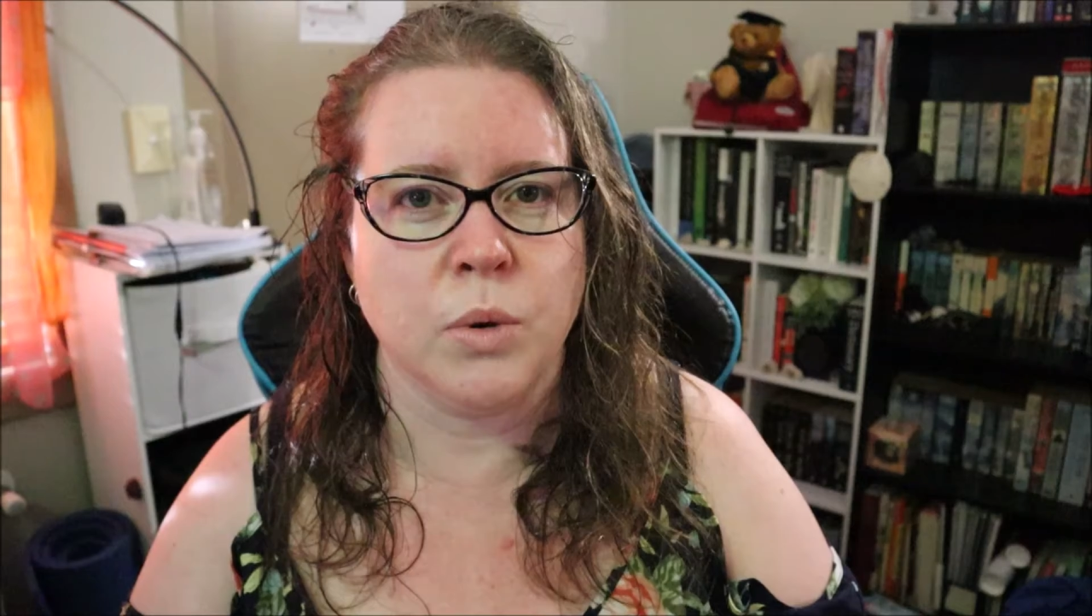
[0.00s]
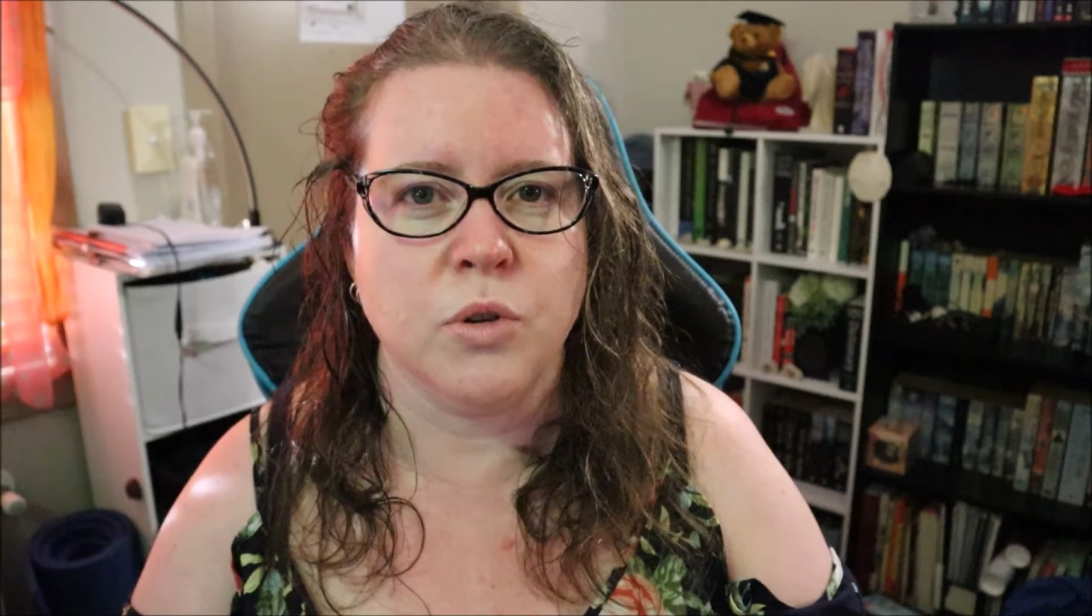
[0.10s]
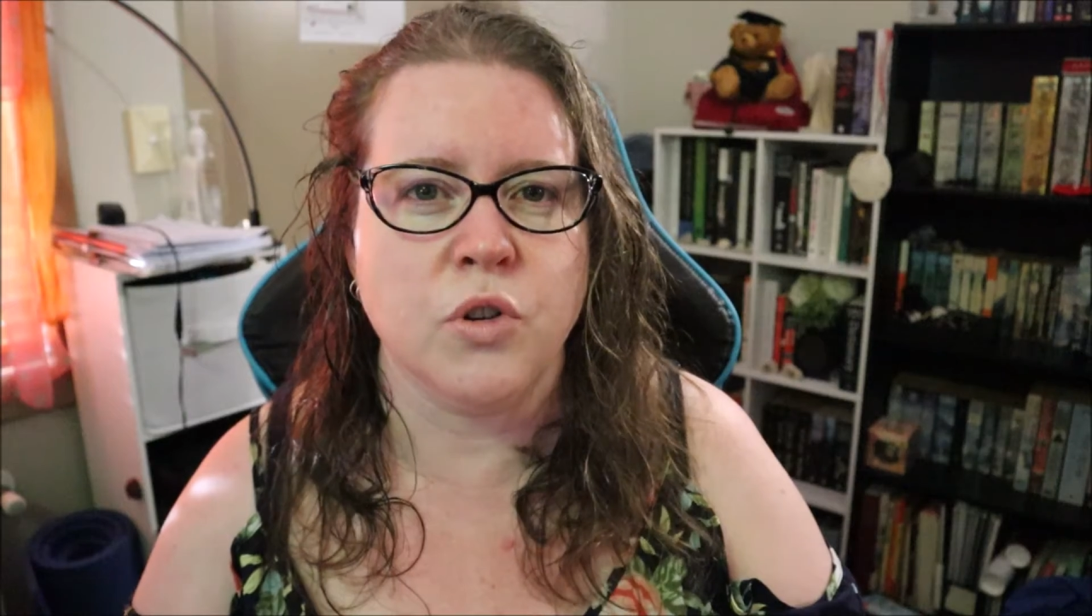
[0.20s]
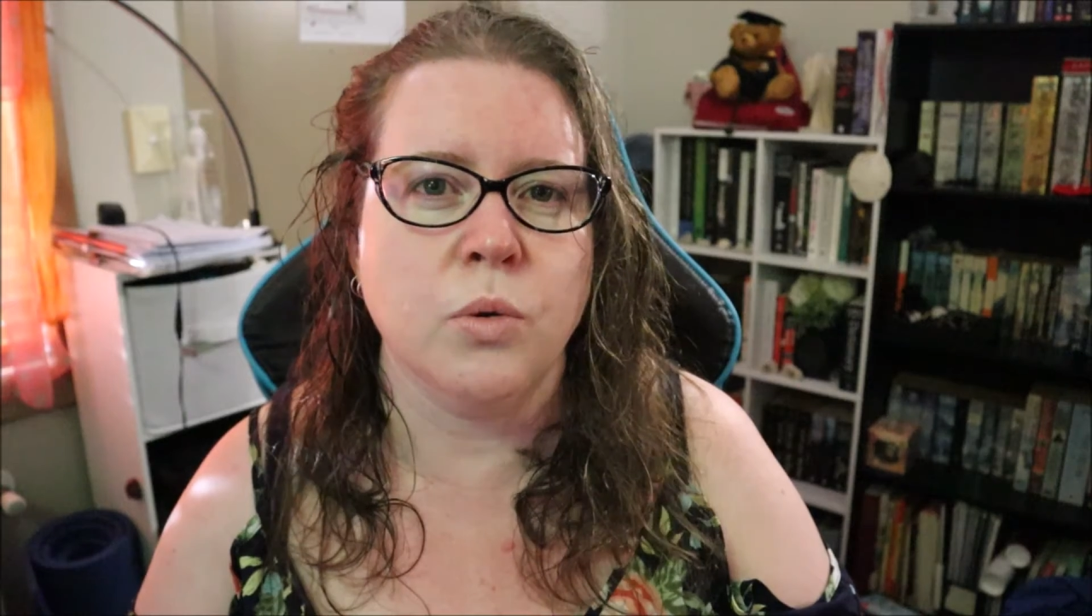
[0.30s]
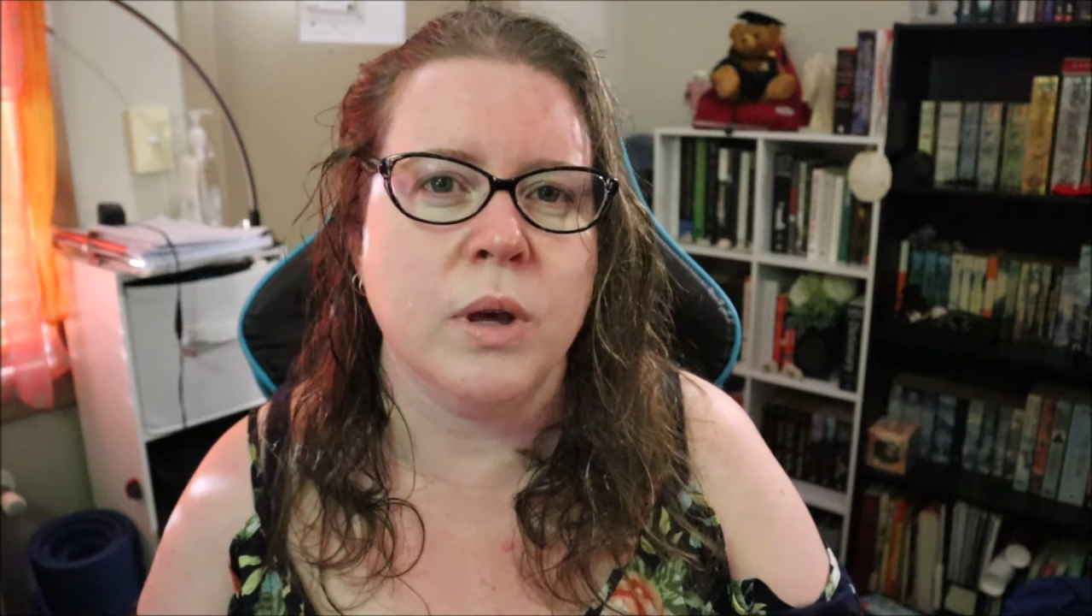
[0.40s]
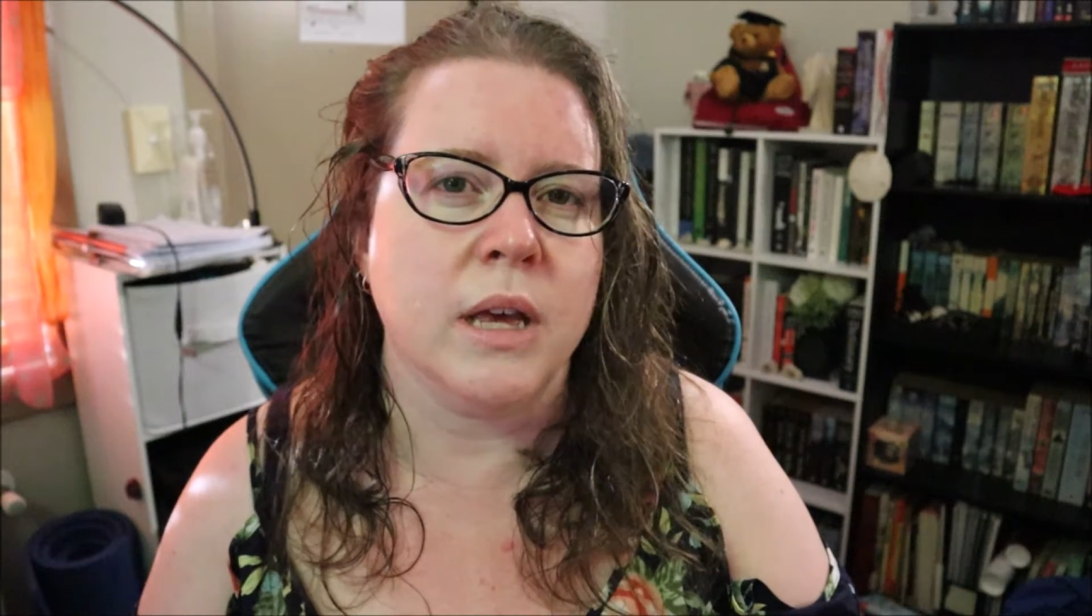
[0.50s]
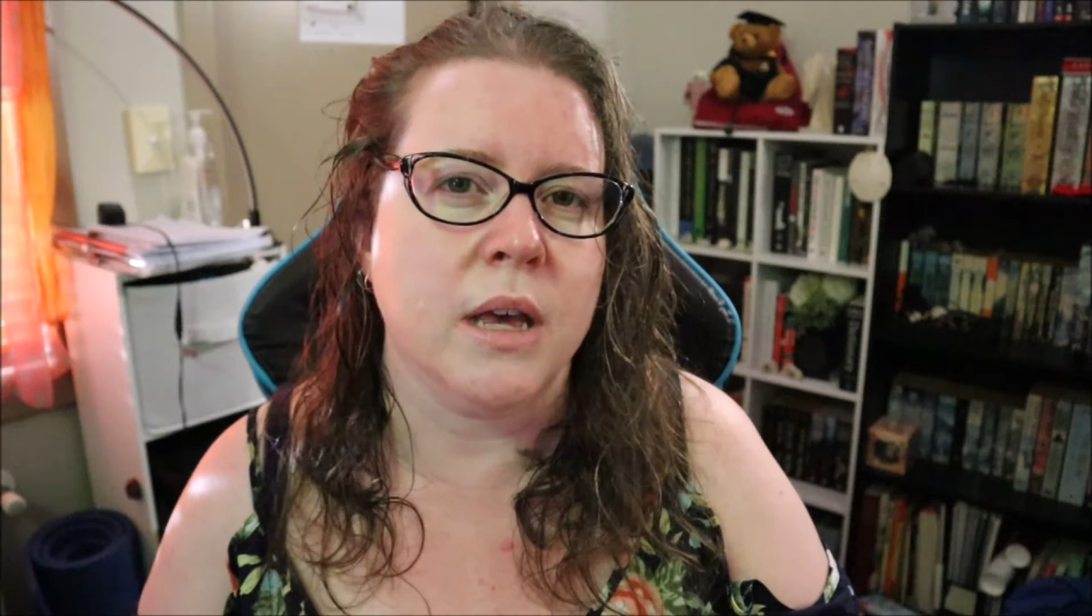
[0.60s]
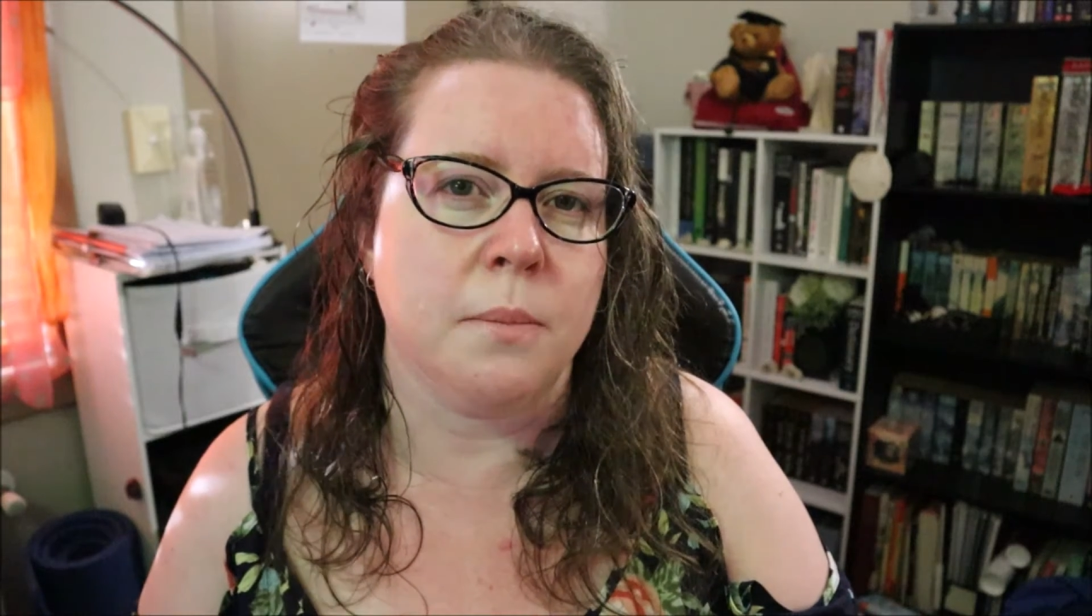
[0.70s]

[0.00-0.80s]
were talking